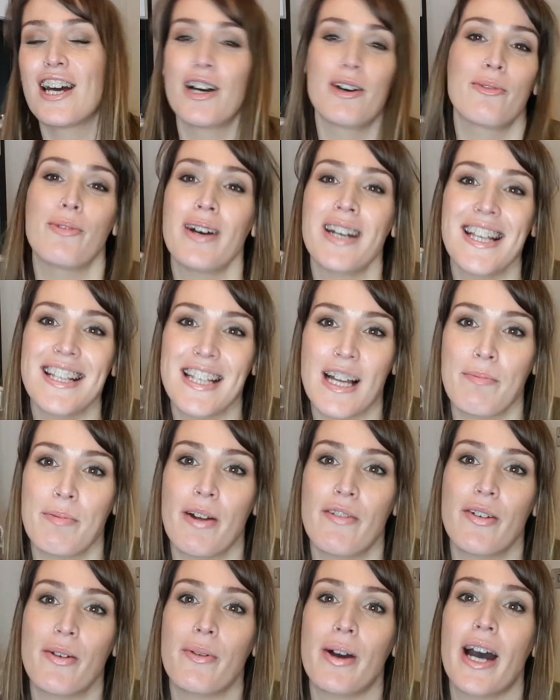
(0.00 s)
What is up
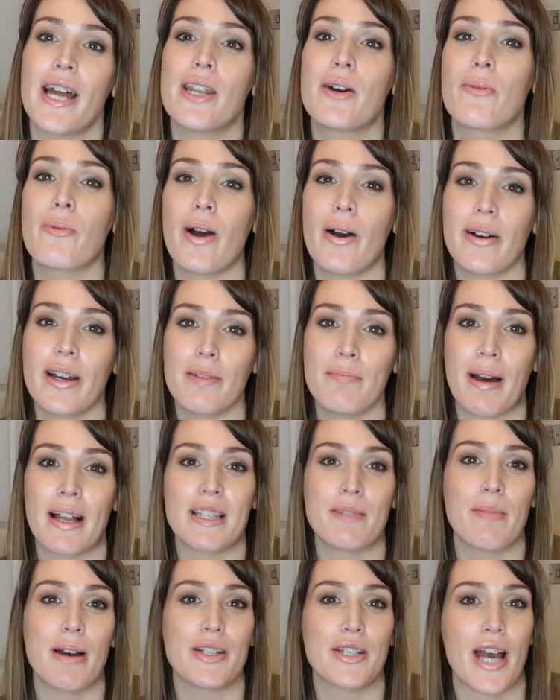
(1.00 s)
everyone? Welcome back
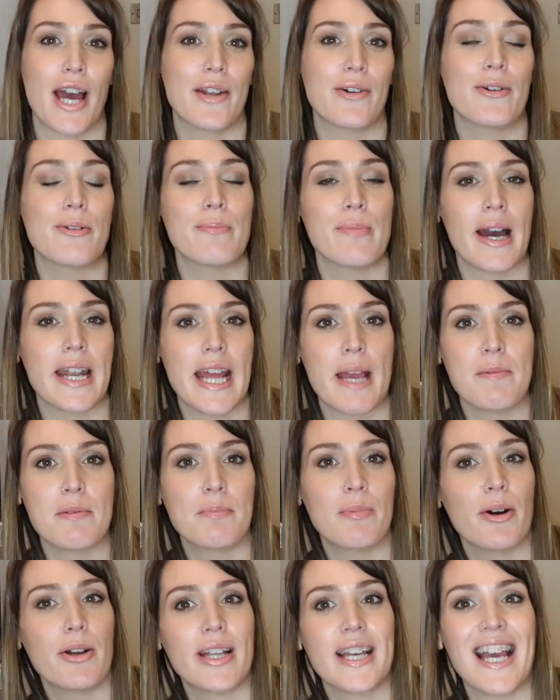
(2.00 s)
to my channel. My name's
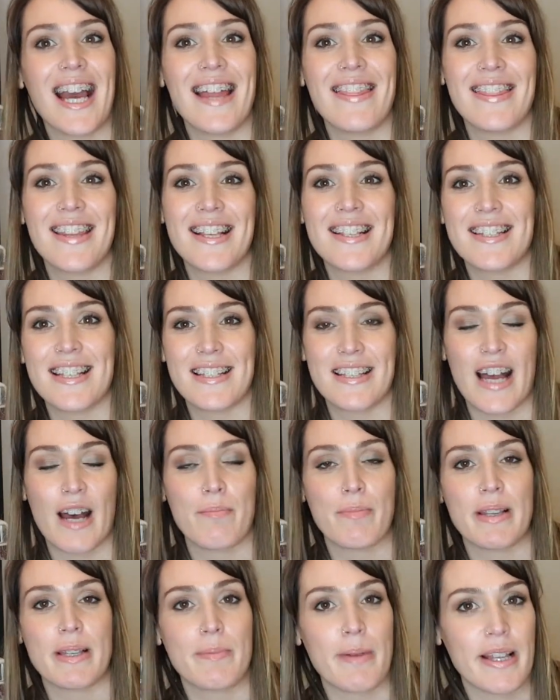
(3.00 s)
Bonnie and this is
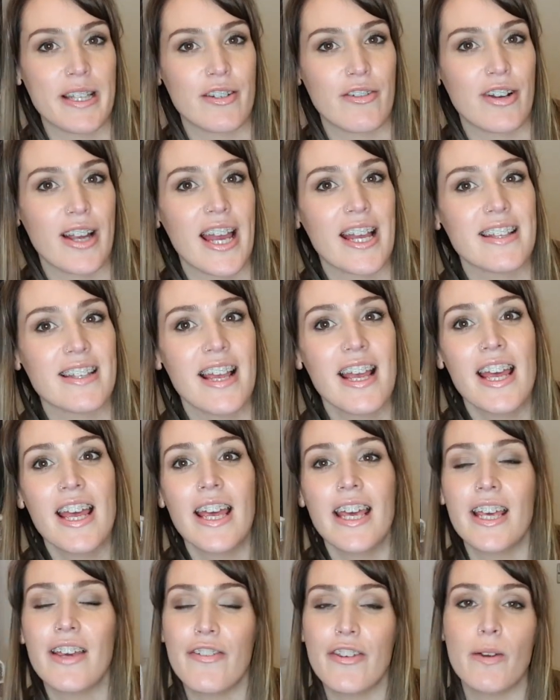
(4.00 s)
Happy Space Creates.
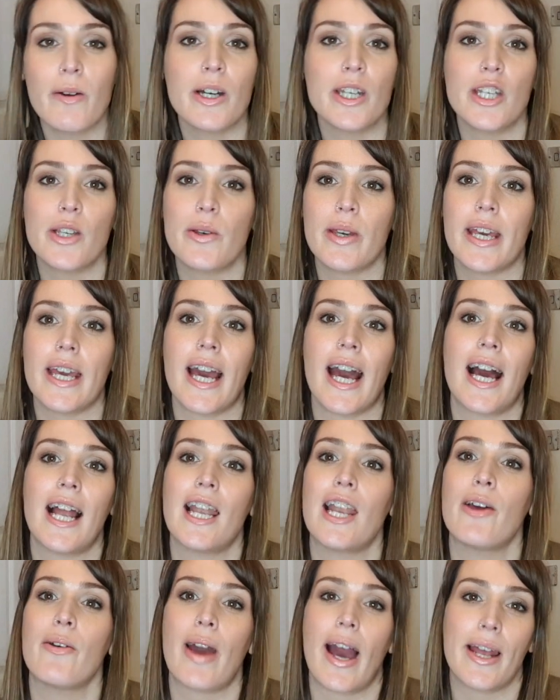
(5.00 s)
If you are new here,
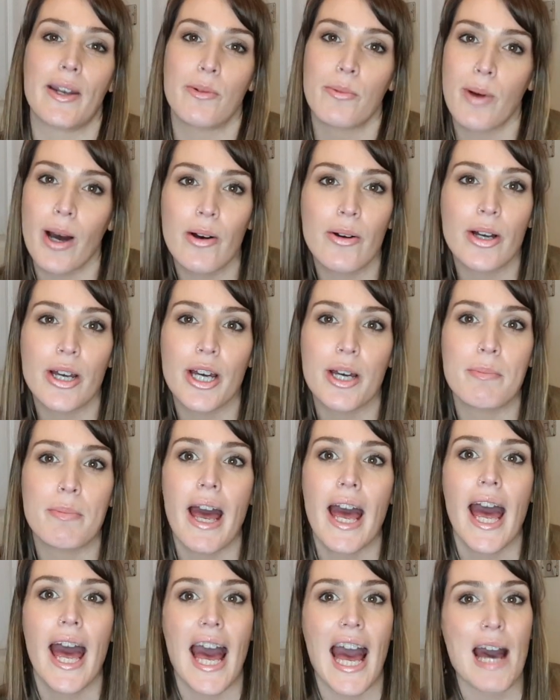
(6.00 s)
hello and welcome.
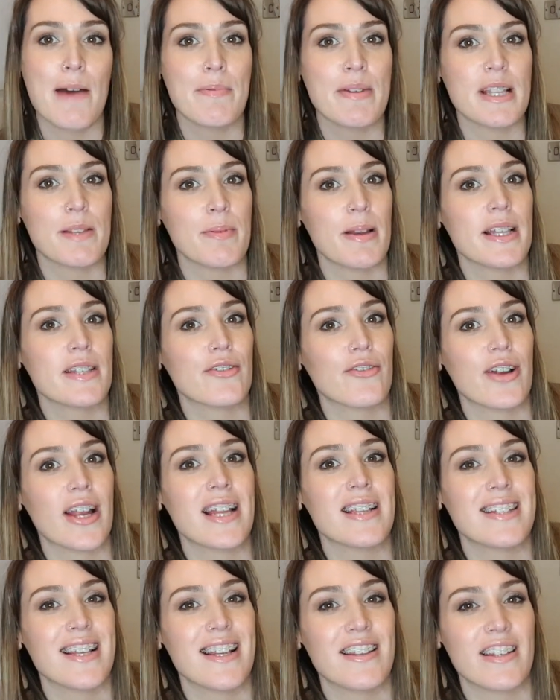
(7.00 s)
Happy Space
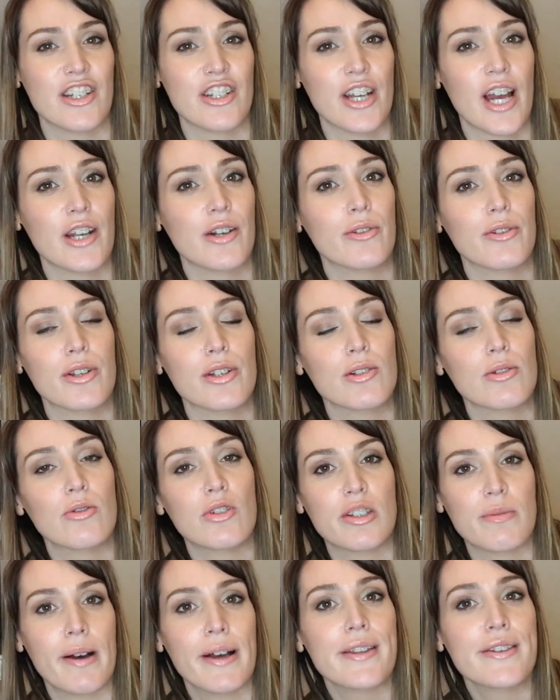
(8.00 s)
Creates is a channel that
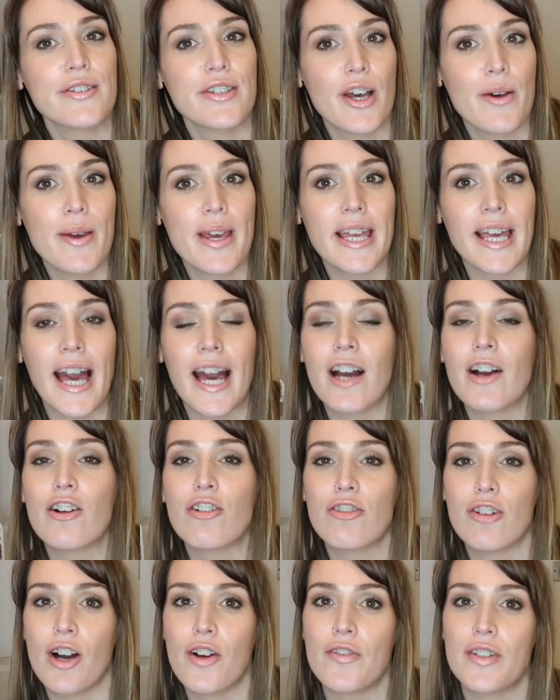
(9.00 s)
talks about sewing and
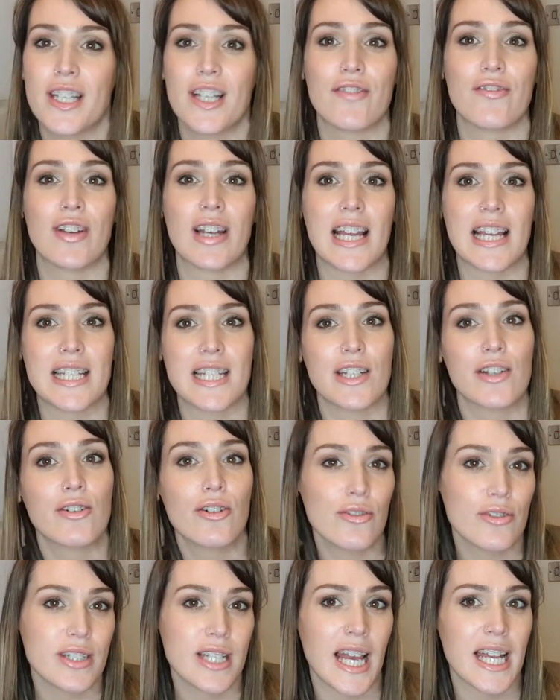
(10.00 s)
crafting related
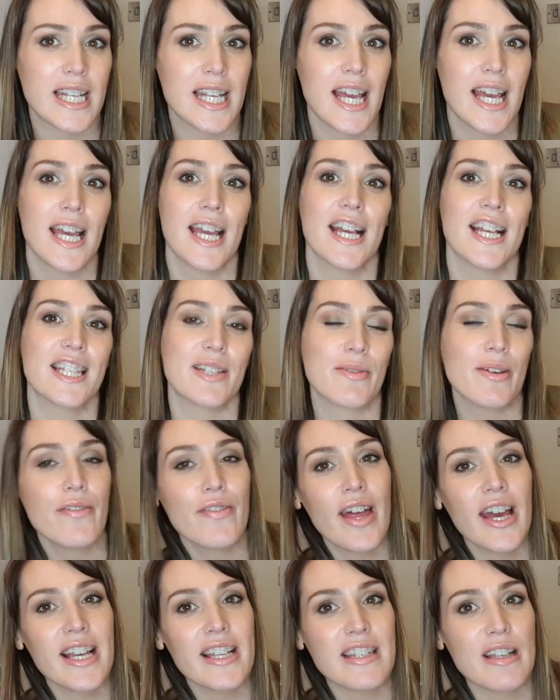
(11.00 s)
content. So if
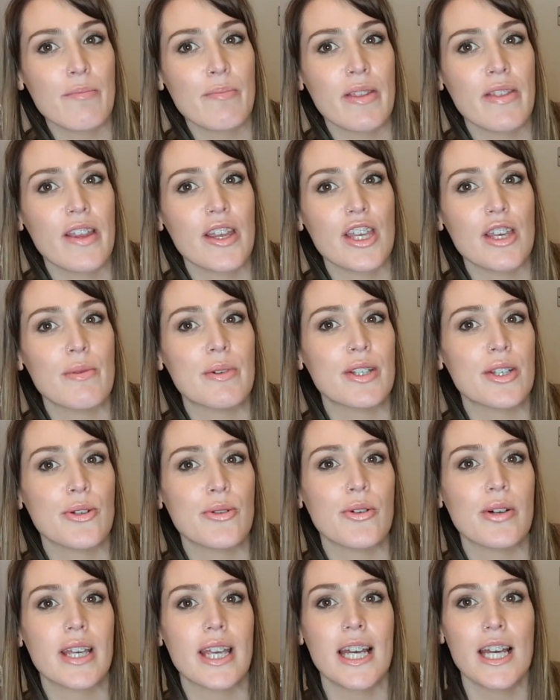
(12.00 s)
that is something that you
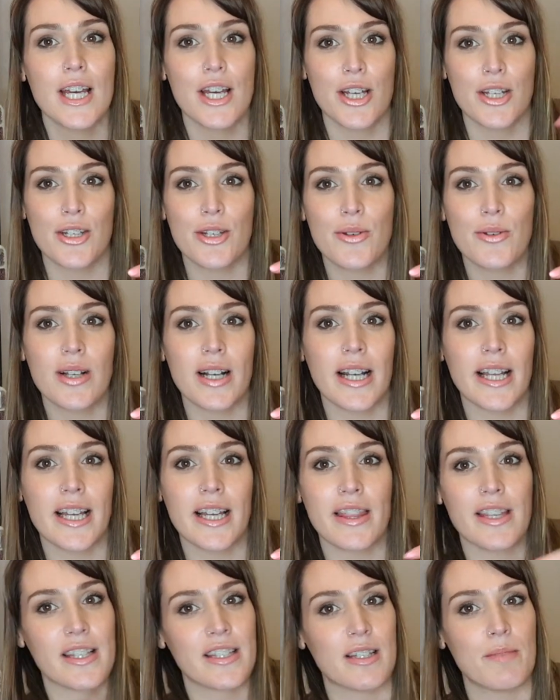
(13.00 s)
enjoy, do
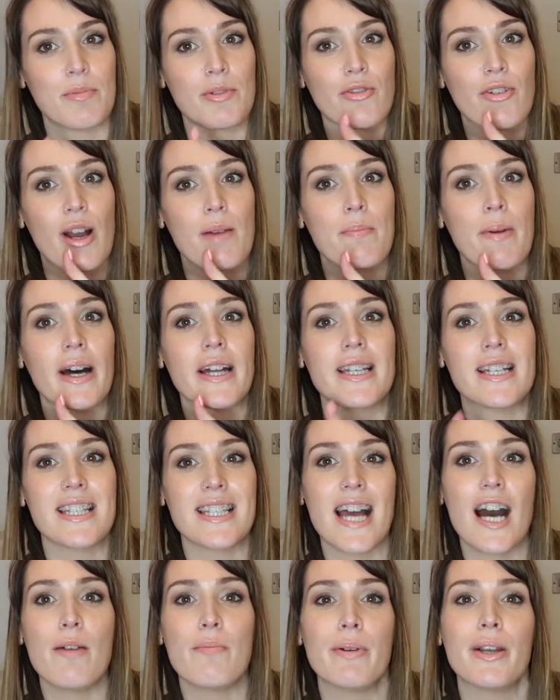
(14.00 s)
click the subscribe button
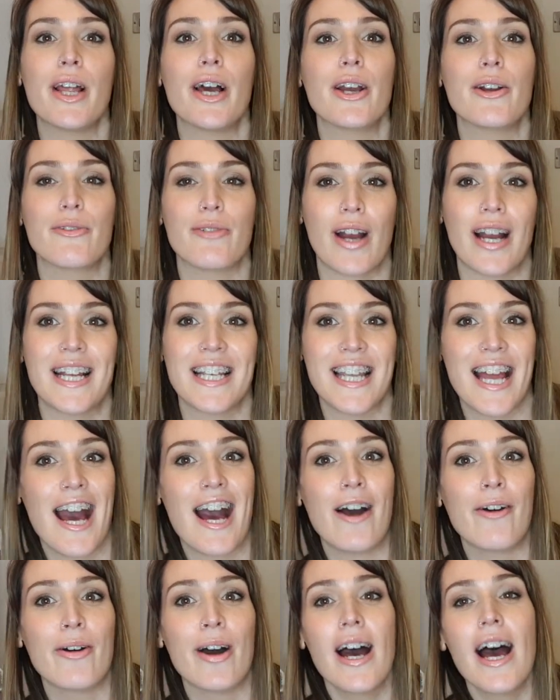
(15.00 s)
down below right
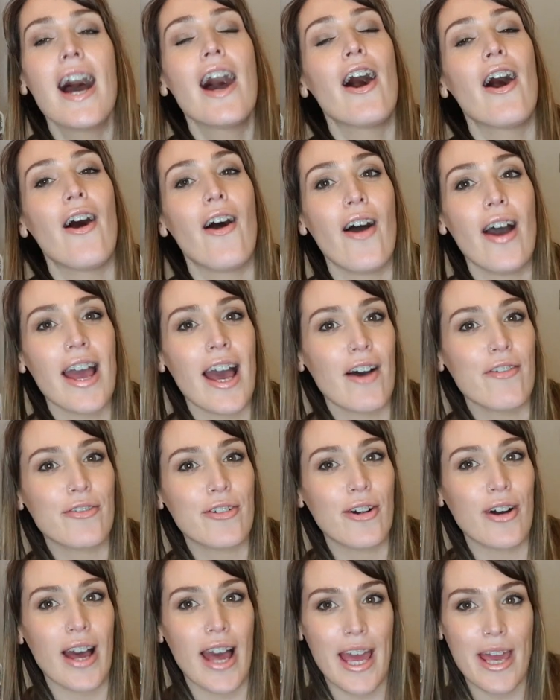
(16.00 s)
now. I have
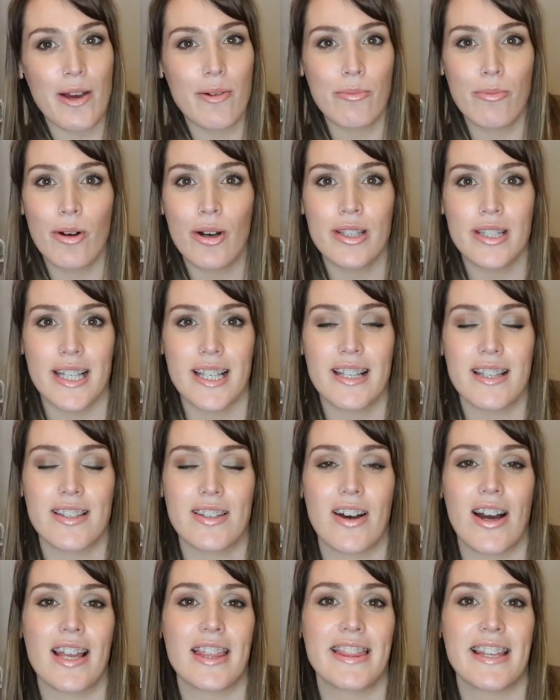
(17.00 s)
got a what's
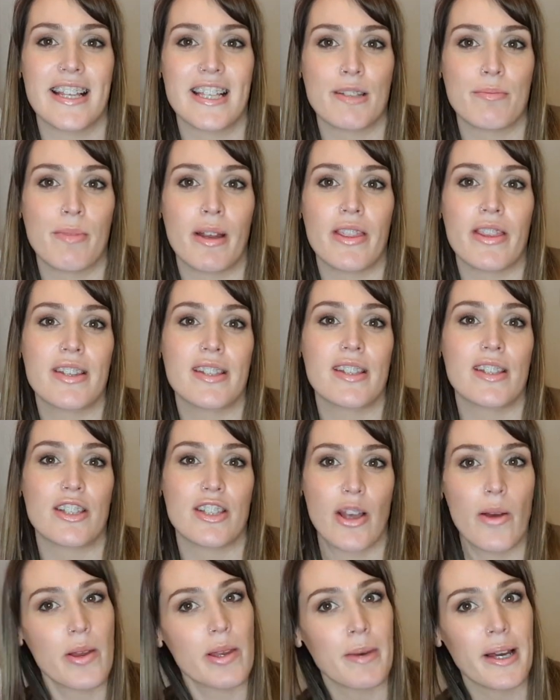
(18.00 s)
inside this month's
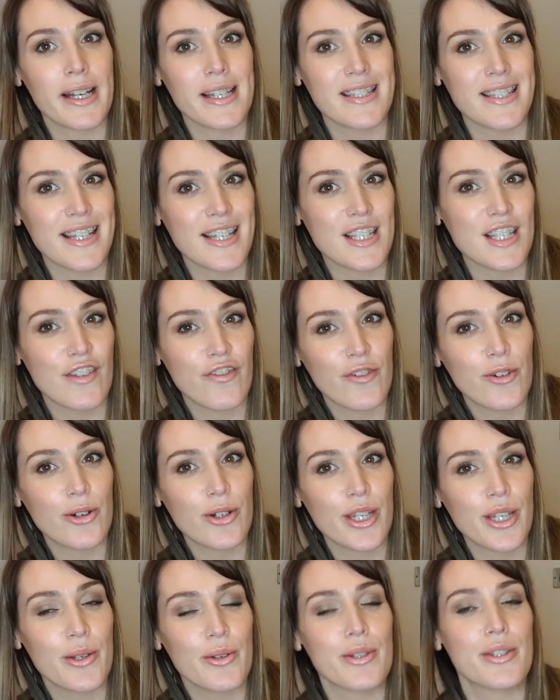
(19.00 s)
sewing magazines for
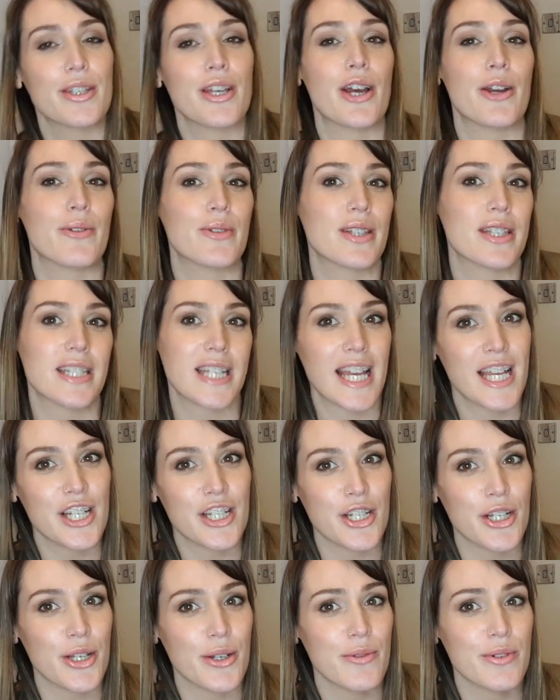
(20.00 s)
you, so stay
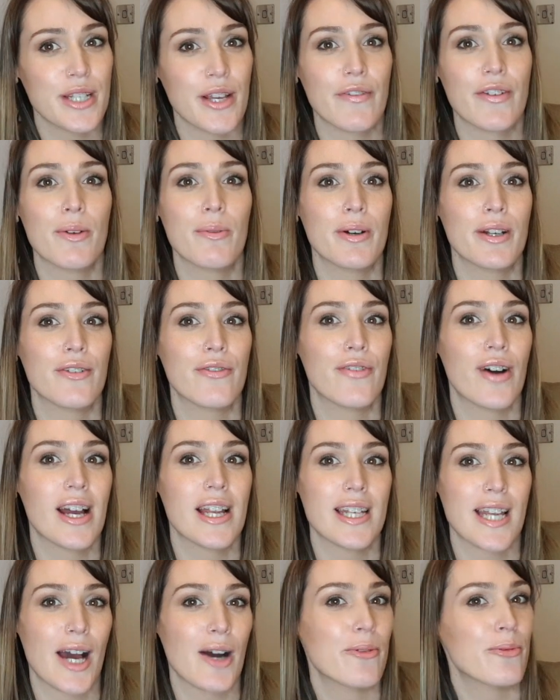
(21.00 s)
tuned if you want to
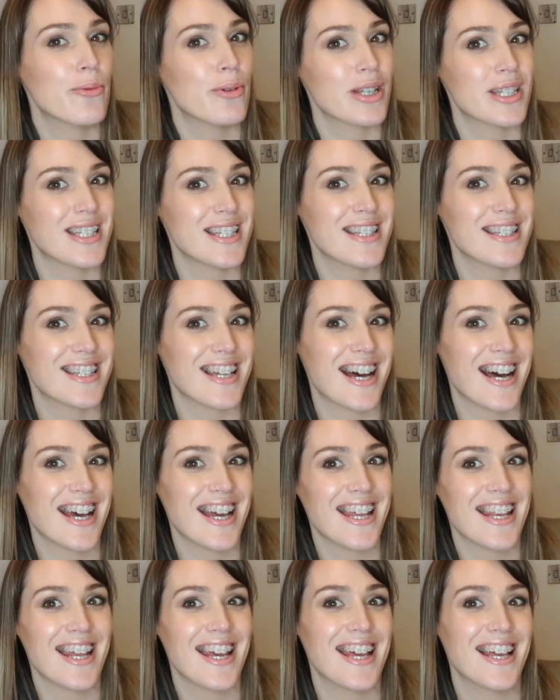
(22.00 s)
find out what's
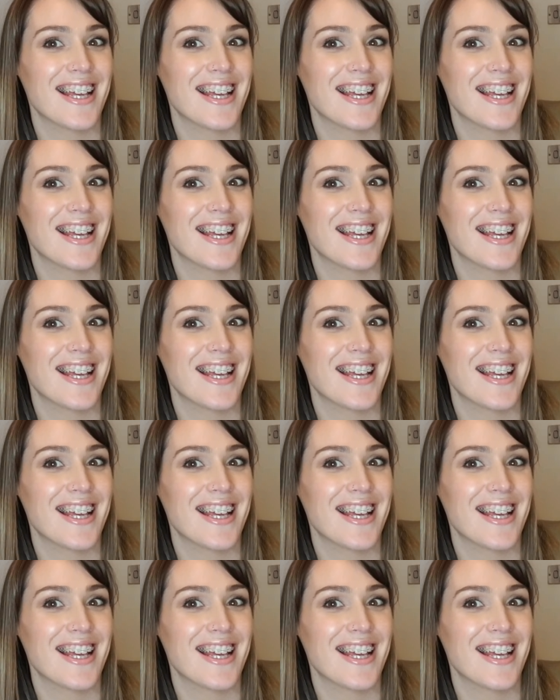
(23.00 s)
inside.